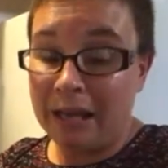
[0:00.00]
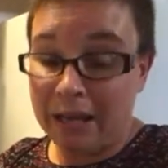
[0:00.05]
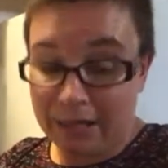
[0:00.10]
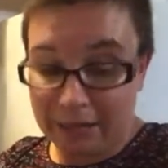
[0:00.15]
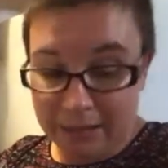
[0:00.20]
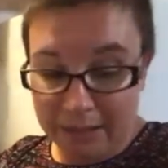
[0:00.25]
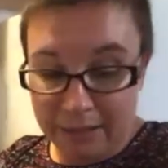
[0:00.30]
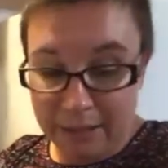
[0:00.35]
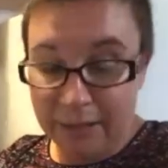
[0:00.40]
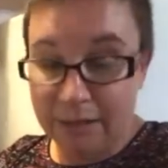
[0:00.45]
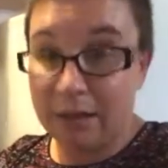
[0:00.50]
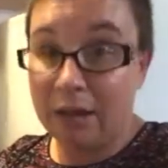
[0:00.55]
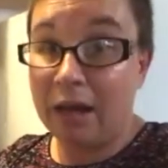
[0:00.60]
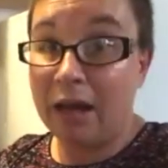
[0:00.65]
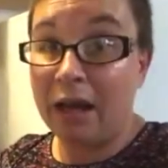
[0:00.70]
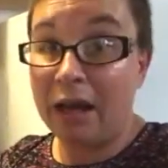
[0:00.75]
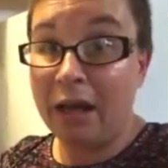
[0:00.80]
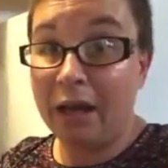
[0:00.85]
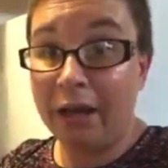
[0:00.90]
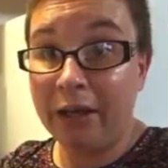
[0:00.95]
and then
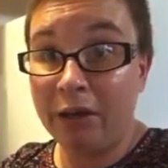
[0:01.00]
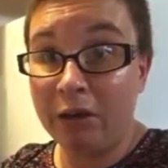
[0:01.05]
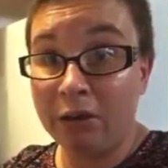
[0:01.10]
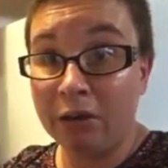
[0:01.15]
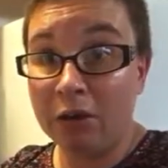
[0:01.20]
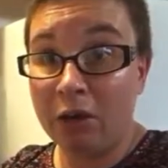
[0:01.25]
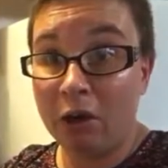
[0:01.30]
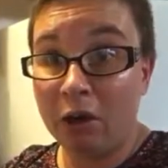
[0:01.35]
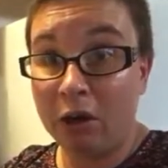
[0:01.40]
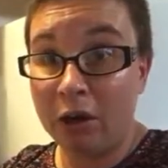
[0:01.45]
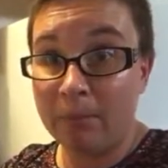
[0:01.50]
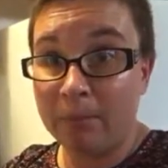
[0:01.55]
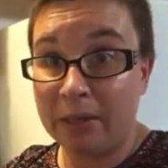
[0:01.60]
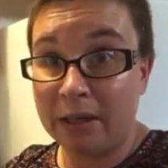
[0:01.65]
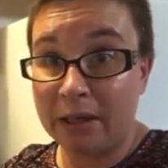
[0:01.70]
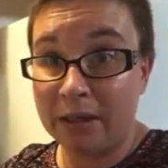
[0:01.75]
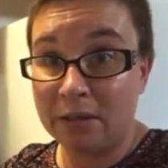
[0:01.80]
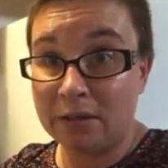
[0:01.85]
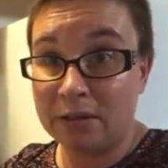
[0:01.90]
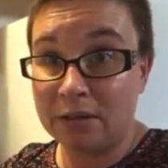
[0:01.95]
iron
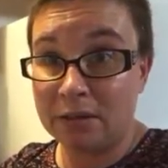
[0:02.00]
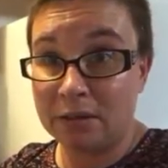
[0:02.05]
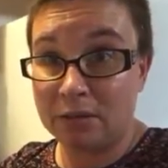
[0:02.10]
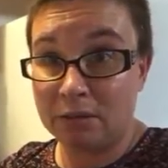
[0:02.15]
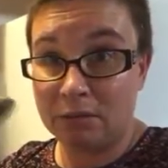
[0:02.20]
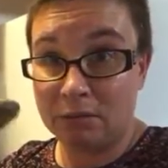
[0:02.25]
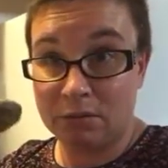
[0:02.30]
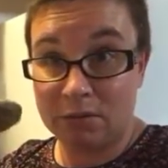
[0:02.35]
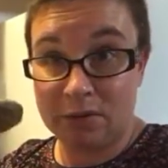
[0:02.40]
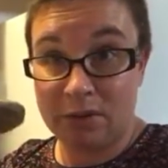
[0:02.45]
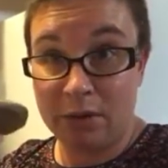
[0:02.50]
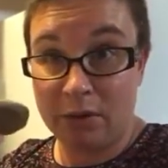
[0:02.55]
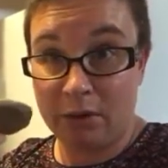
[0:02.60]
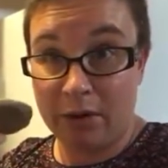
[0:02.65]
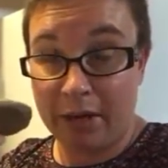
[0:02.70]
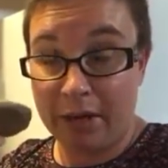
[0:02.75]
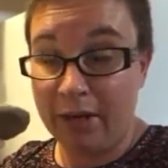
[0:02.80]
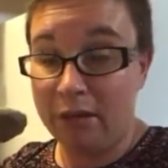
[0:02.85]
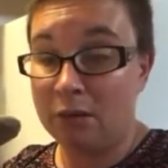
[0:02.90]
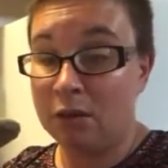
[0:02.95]
carbonates,
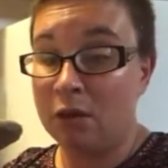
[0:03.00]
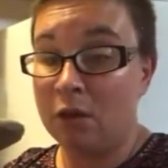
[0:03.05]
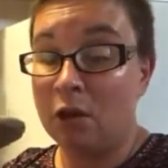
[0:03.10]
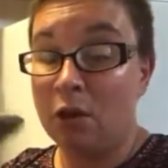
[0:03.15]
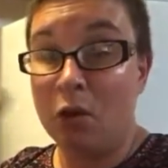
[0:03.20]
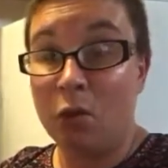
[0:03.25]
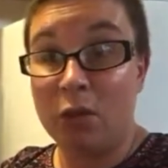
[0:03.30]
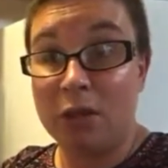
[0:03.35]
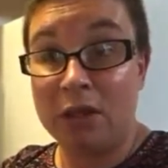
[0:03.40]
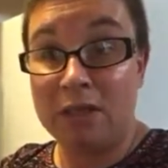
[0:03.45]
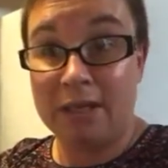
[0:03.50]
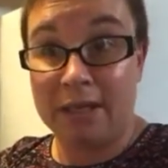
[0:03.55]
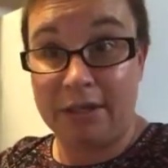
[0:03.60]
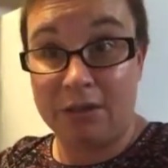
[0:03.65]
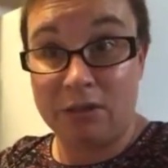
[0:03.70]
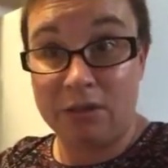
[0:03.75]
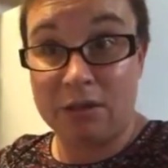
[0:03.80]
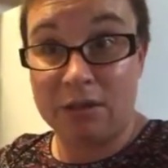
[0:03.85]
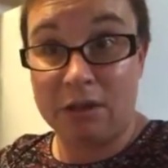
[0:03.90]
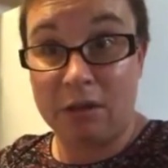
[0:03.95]
siderite, would
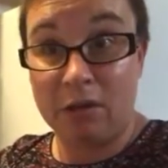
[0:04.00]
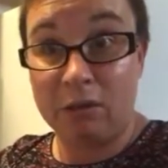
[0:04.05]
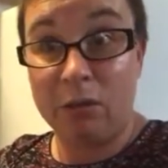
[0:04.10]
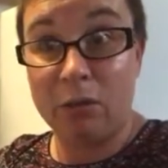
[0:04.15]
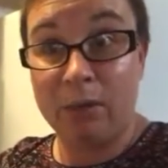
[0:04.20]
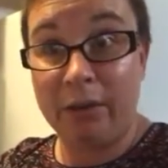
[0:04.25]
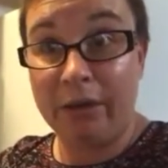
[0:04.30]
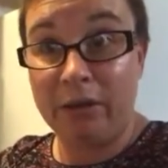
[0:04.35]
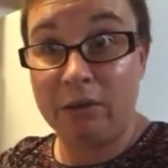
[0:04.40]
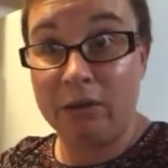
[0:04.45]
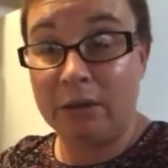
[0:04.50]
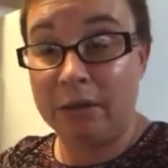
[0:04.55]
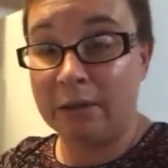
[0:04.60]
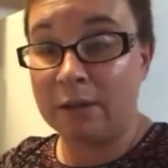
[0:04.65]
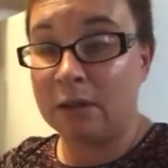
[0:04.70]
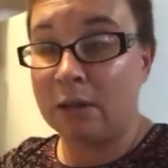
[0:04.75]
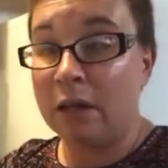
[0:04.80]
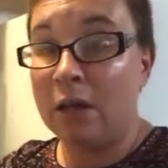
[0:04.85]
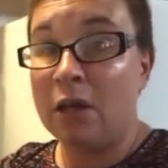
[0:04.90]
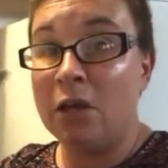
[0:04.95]
attach itself around
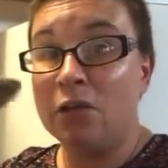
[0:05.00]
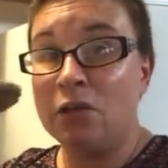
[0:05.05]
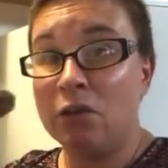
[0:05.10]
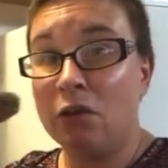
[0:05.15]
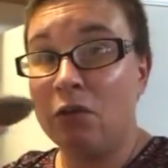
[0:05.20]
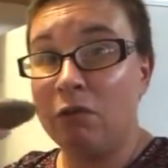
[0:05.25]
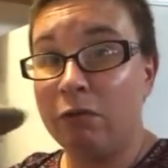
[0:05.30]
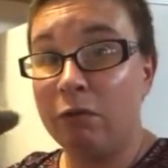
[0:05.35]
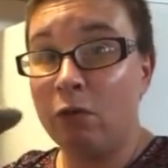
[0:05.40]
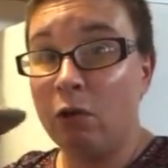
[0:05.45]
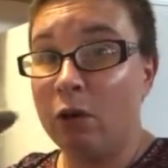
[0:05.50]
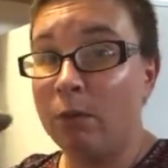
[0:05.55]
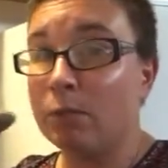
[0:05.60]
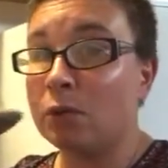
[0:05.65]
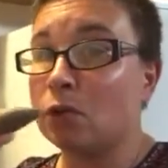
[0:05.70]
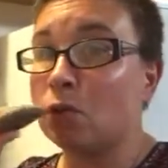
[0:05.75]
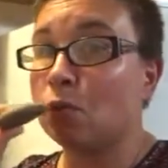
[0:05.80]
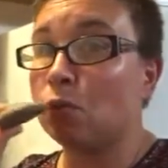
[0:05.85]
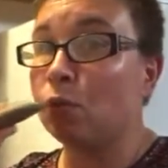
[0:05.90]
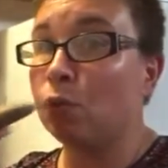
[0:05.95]
it. So you form
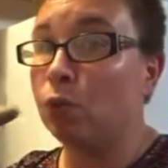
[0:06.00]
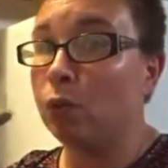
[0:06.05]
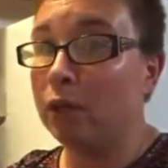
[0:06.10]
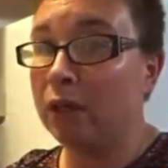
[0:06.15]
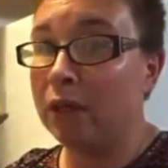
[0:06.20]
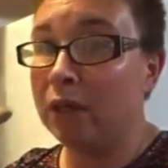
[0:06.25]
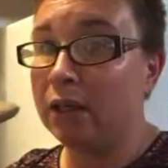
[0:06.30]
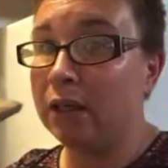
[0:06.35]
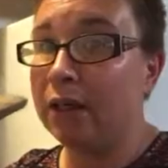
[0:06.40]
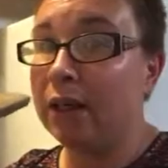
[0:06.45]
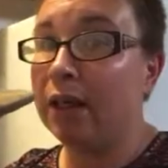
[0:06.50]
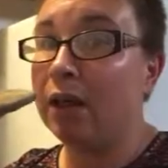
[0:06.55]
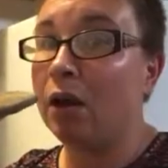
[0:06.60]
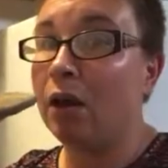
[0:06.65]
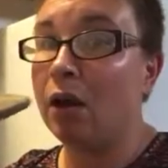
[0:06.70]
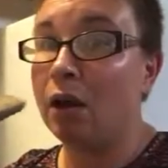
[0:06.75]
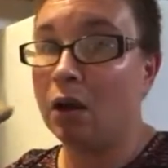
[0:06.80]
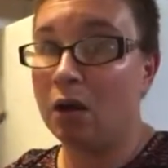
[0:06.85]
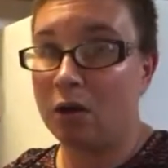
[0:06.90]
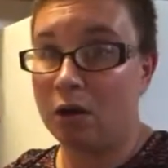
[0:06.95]
this really
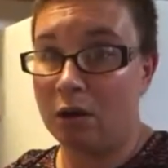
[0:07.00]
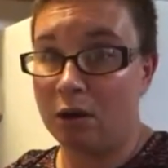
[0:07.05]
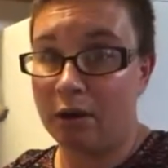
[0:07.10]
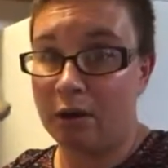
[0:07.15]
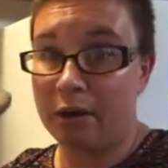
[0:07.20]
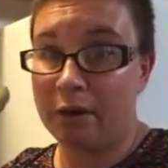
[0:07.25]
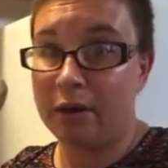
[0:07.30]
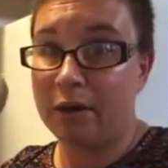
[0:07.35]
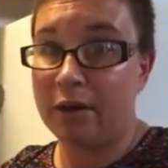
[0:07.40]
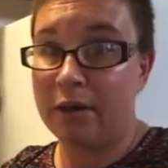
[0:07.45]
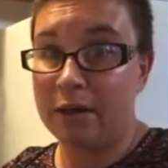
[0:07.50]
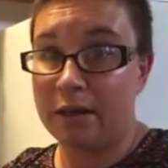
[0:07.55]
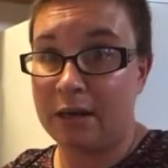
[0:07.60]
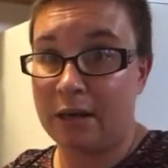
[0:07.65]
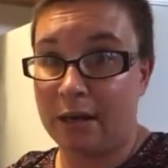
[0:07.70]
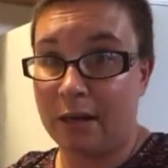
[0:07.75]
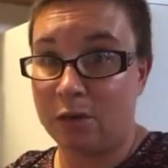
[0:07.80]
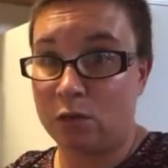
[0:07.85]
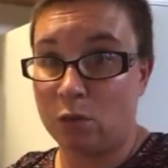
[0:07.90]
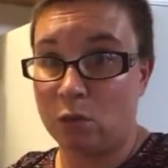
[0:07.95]
hard
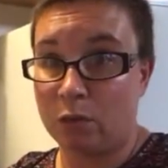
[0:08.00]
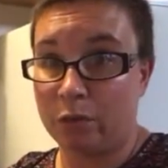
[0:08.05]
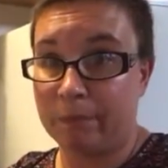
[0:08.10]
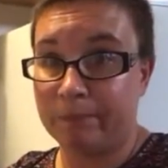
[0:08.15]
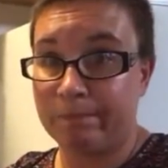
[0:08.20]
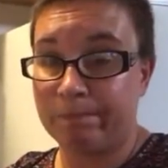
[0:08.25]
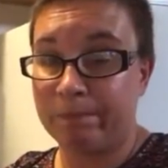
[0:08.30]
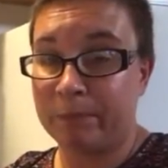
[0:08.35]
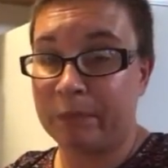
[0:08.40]
nodule.